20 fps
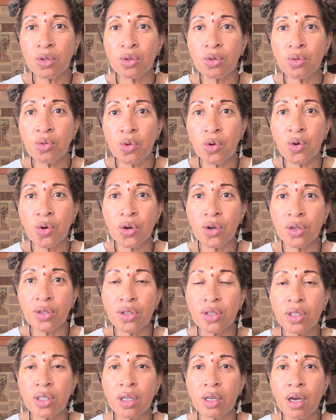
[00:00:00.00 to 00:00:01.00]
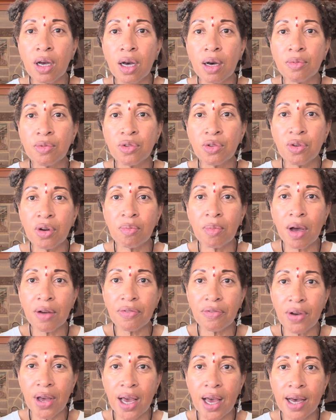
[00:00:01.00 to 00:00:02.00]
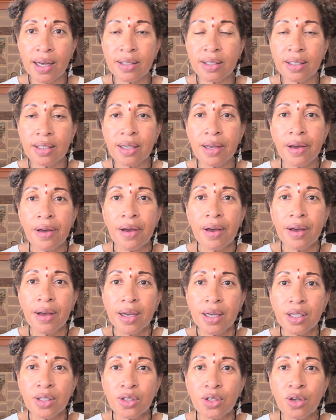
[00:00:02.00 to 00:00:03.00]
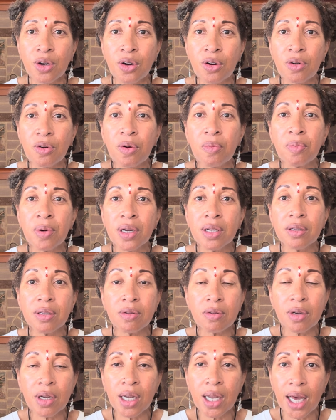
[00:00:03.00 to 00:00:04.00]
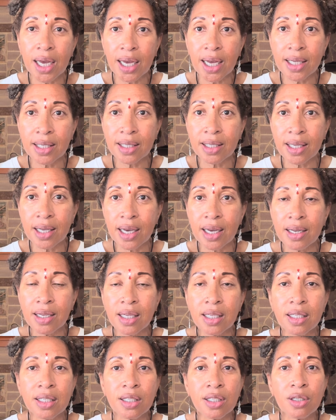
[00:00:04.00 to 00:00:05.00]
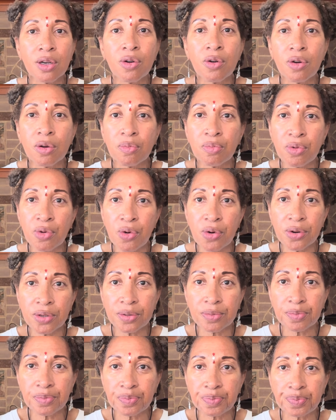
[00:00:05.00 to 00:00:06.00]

towards doing my fast. So, but like I said, it's so important